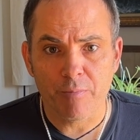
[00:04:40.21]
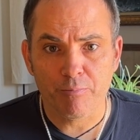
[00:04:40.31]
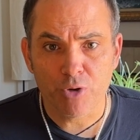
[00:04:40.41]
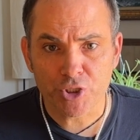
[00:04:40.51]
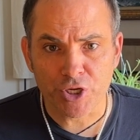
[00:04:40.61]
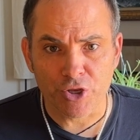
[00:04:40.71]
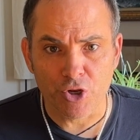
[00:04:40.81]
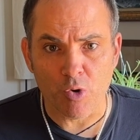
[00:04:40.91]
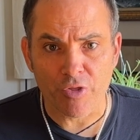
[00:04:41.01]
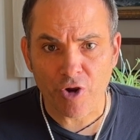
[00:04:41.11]
pushing
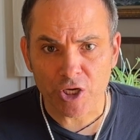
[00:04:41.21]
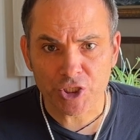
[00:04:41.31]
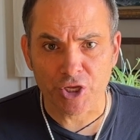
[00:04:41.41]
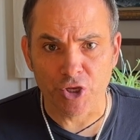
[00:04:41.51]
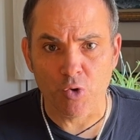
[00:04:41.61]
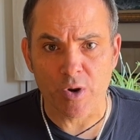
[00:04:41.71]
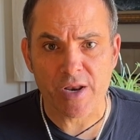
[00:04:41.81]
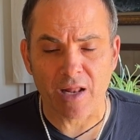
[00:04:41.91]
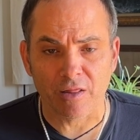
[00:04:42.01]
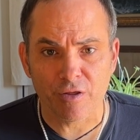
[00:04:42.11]
you and touching you and
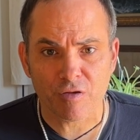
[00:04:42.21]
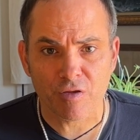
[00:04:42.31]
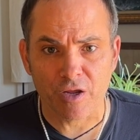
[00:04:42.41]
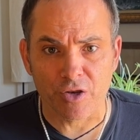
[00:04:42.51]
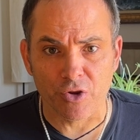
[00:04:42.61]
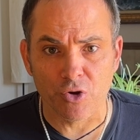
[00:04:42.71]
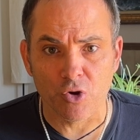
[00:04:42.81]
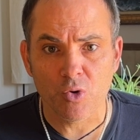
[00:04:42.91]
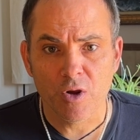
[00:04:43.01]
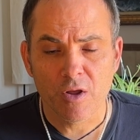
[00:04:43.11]
not listening to
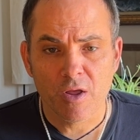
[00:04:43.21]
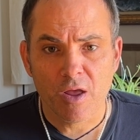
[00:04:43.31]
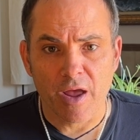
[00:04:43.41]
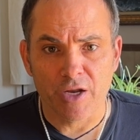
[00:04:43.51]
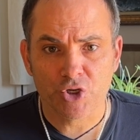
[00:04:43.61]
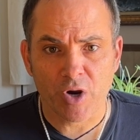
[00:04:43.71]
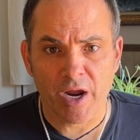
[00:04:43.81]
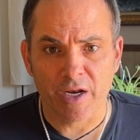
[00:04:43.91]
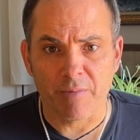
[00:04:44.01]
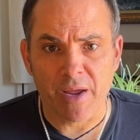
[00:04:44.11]
you and
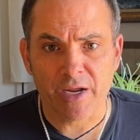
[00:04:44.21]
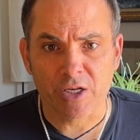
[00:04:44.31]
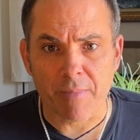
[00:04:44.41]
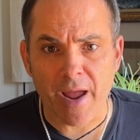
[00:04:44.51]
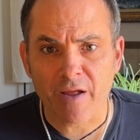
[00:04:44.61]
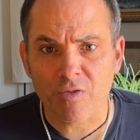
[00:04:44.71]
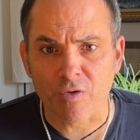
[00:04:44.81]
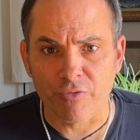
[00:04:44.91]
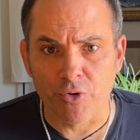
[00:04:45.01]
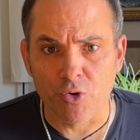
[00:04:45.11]
trying to make demands
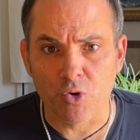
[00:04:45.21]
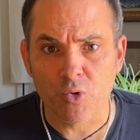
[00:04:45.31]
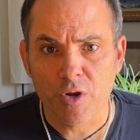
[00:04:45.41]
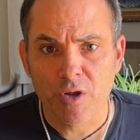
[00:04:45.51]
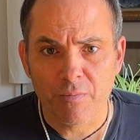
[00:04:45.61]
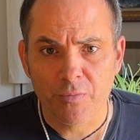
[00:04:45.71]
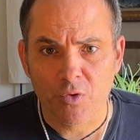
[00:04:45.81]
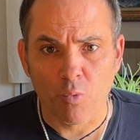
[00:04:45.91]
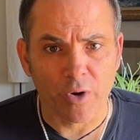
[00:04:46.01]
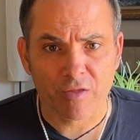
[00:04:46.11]
of you
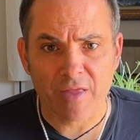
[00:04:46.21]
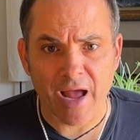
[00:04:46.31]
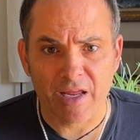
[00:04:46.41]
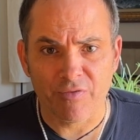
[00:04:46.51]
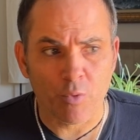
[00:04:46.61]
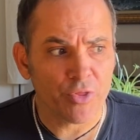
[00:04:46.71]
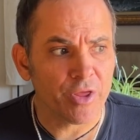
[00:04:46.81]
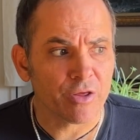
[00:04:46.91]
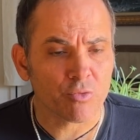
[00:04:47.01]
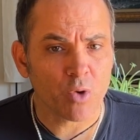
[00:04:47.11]
when it's not even
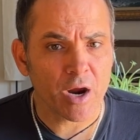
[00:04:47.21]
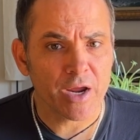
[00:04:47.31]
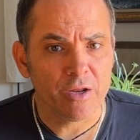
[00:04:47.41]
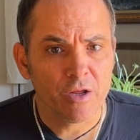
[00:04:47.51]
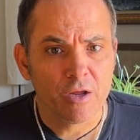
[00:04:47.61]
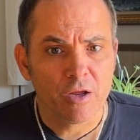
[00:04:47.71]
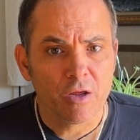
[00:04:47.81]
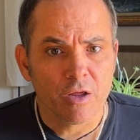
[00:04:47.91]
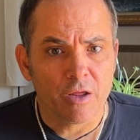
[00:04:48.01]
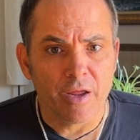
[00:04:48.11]
within his right,
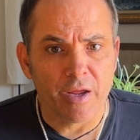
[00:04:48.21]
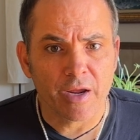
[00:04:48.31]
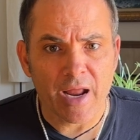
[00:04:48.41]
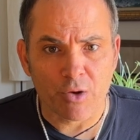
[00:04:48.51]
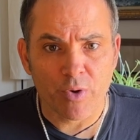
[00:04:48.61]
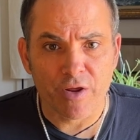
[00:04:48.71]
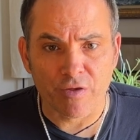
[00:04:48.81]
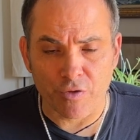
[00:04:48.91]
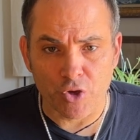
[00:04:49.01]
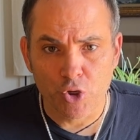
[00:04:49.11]
it kind of
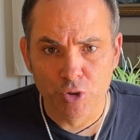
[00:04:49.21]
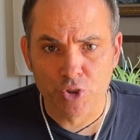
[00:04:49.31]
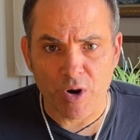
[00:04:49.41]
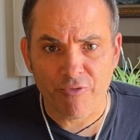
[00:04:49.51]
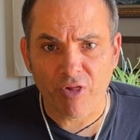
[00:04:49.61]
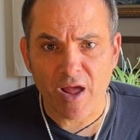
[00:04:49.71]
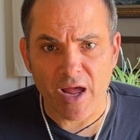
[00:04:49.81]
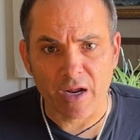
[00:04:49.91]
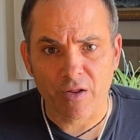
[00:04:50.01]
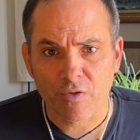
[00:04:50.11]
raises a huge red
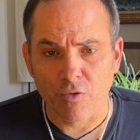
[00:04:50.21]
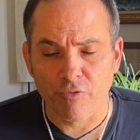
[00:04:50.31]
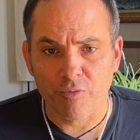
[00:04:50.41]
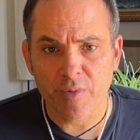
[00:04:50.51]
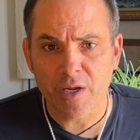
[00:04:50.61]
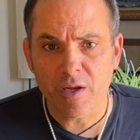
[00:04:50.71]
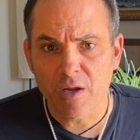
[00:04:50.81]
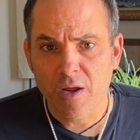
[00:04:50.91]
flag. So for me,